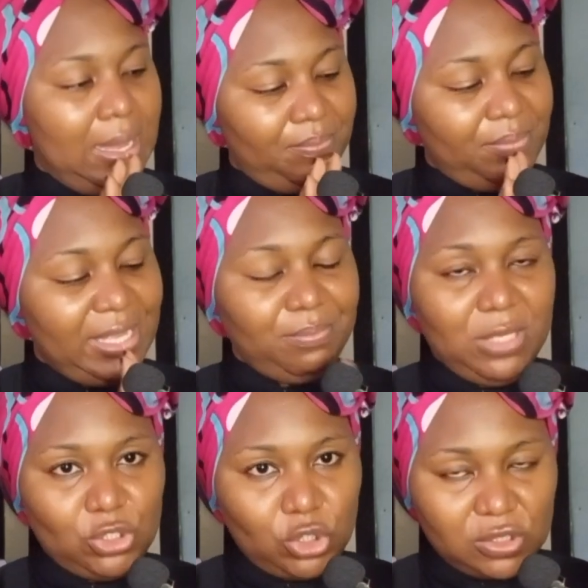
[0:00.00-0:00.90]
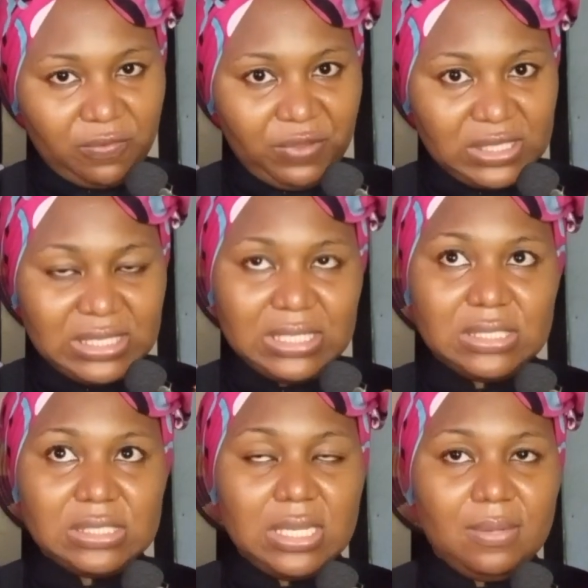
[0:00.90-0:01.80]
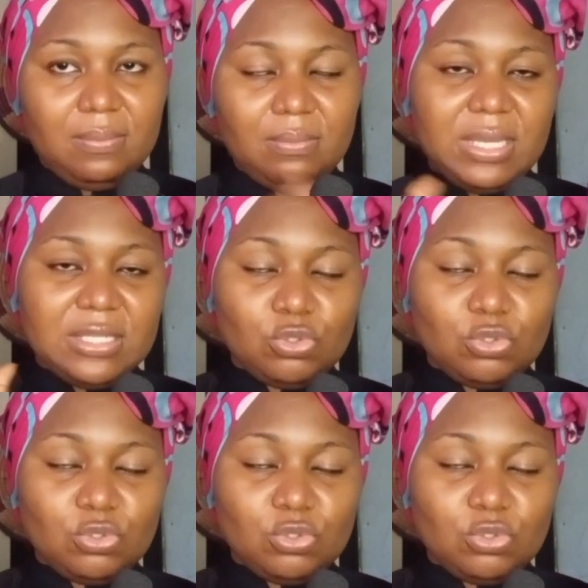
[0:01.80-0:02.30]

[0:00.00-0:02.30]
my major surfactants, my